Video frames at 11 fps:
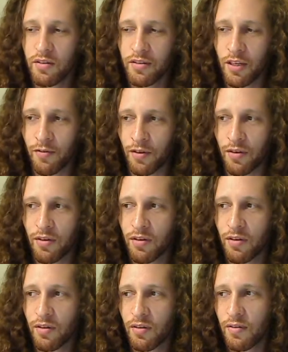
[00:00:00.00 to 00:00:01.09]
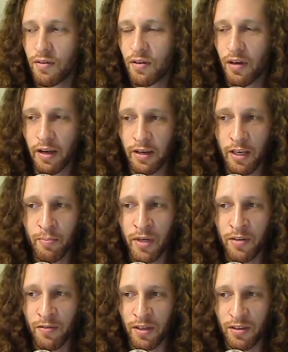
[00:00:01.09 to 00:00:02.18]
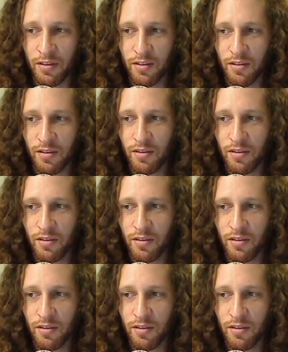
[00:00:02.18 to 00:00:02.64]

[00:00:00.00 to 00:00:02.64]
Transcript: Seven. I keep my feet.